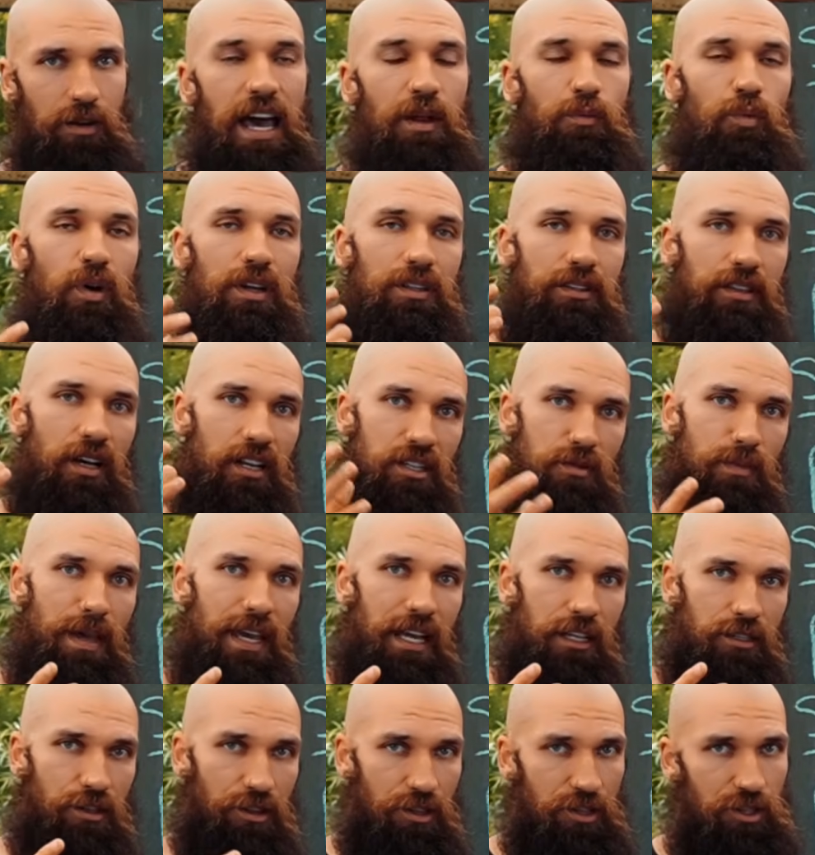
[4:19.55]
and what does
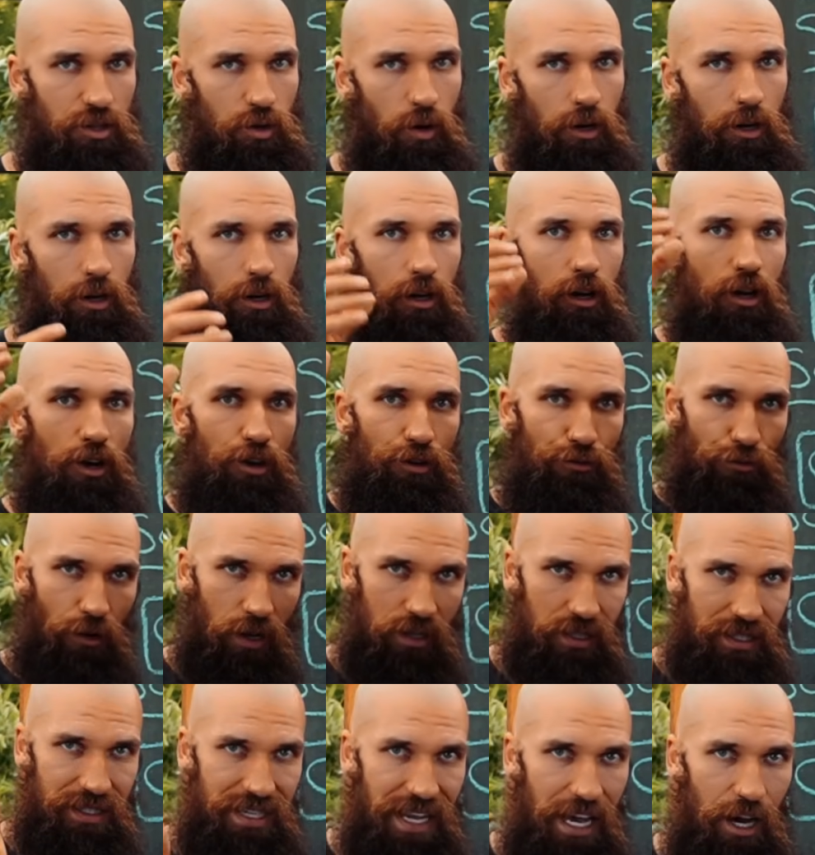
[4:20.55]
make it to the soil
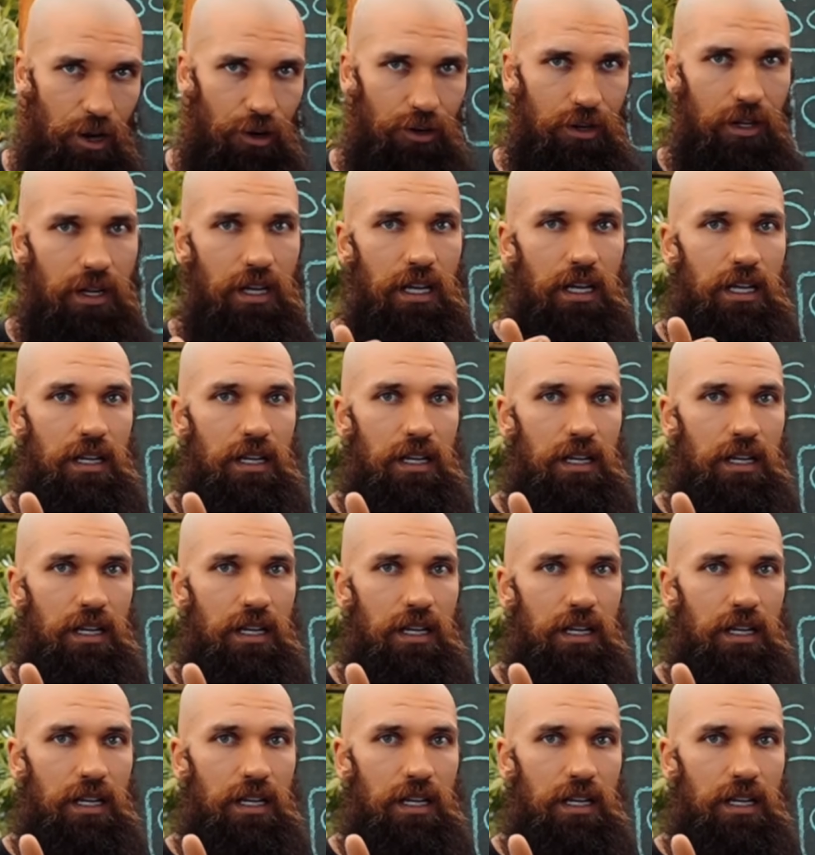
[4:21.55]
runs down